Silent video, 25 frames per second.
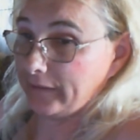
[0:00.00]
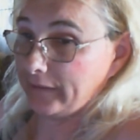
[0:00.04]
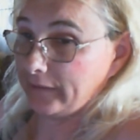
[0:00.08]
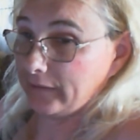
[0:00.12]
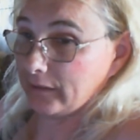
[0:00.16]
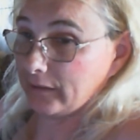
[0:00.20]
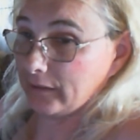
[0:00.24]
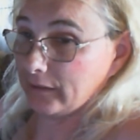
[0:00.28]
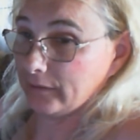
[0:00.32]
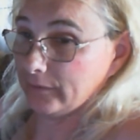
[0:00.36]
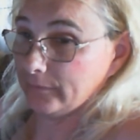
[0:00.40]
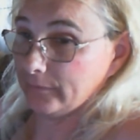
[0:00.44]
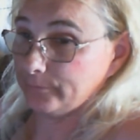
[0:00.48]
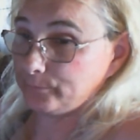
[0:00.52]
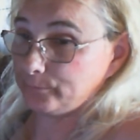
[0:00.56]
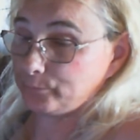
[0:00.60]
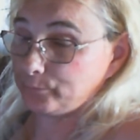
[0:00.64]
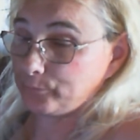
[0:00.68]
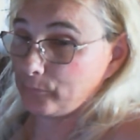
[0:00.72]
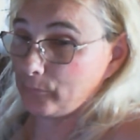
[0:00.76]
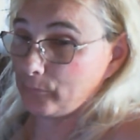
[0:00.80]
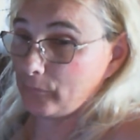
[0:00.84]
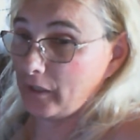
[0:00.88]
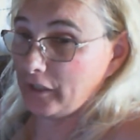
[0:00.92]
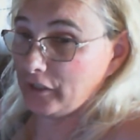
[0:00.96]

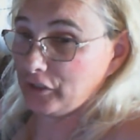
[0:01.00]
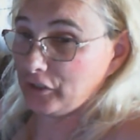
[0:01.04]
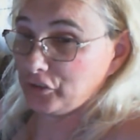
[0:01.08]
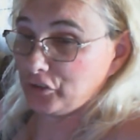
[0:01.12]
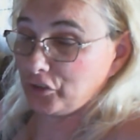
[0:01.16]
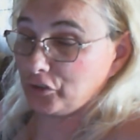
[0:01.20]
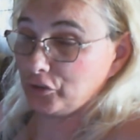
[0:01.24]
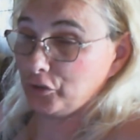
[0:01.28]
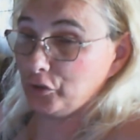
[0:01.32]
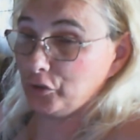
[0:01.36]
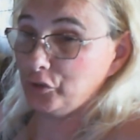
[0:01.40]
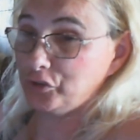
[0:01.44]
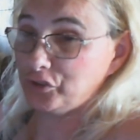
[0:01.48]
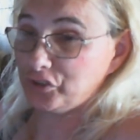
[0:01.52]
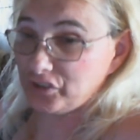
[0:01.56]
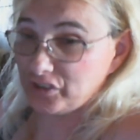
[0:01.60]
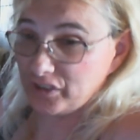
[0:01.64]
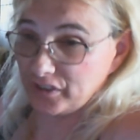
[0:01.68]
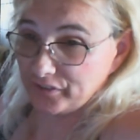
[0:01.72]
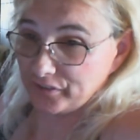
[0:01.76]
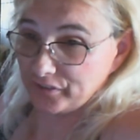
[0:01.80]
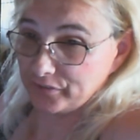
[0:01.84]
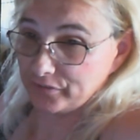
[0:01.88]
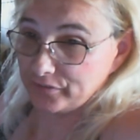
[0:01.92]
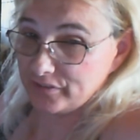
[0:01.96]

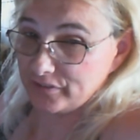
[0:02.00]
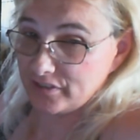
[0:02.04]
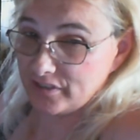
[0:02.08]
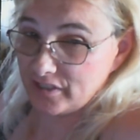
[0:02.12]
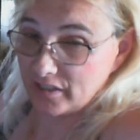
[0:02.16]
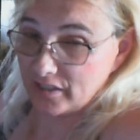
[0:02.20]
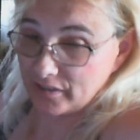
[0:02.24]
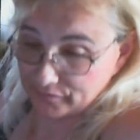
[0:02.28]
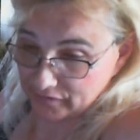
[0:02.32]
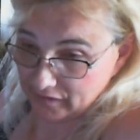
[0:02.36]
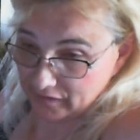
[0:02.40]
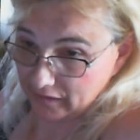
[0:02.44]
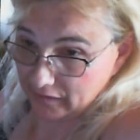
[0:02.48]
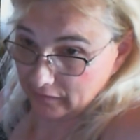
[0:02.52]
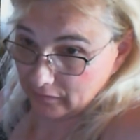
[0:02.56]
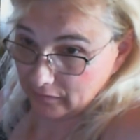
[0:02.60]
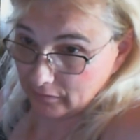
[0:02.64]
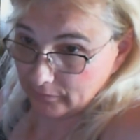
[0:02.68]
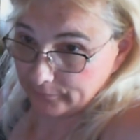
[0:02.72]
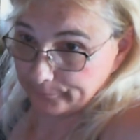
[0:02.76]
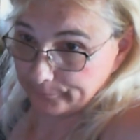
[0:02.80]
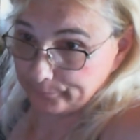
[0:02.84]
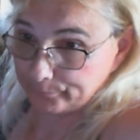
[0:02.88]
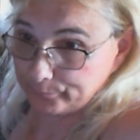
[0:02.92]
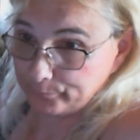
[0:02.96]
exclusivity,
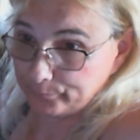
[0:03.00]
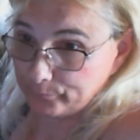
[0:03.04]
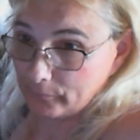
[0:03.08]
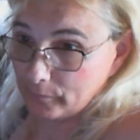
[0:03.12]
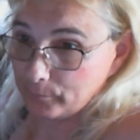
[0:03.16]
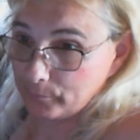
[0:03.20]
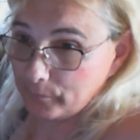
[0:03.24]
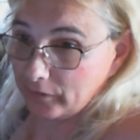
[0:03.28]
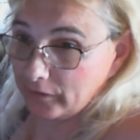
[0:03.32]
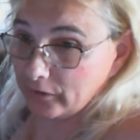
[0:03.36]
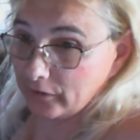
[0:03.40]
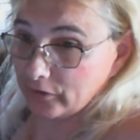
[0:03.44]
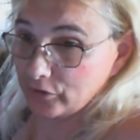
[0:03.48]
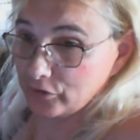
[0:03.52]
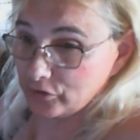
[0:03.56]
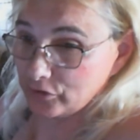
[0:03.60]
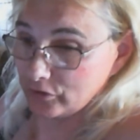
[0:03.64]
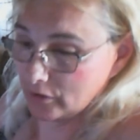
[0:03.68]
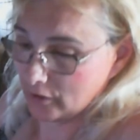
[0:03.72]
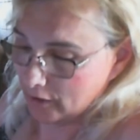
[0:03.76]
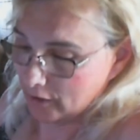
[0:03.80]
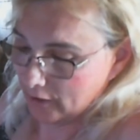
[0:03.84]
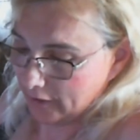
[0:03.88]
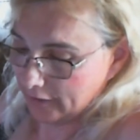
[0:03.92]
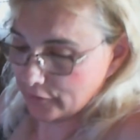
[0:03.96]
because, and you can
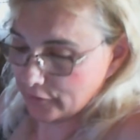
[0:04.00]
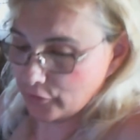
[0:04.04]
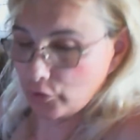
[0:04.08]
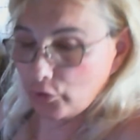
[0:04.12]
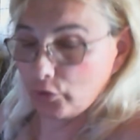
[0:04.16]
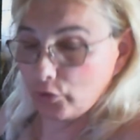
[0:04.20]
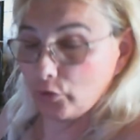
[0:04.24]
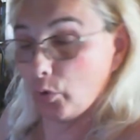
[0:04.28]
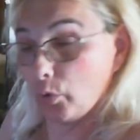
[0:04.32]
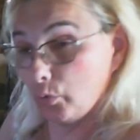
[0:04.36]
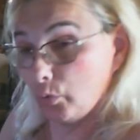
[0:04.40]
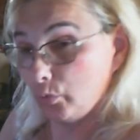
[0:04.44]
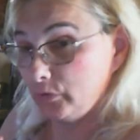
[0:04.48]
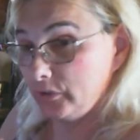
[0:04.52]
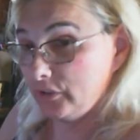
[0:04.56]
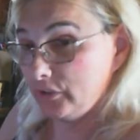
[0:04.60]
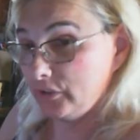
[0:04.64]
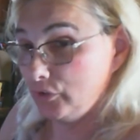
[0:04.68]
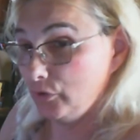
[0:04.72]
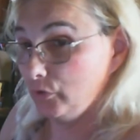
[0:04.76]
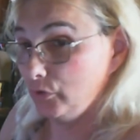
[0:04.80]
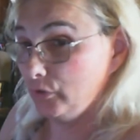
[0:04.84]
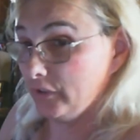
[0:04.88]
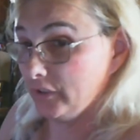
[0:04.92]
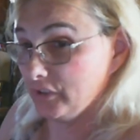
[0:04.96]
only do this if you
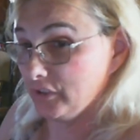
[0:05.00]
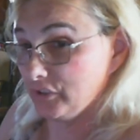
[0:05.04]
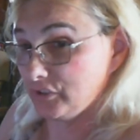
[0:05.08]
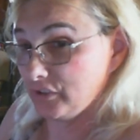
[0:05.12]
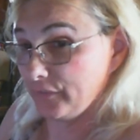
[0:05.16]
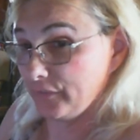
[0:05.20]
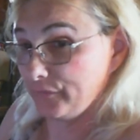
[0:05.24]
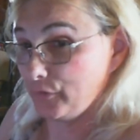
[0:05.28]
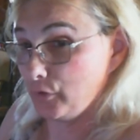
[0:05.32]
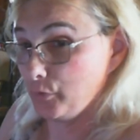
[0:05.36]
paid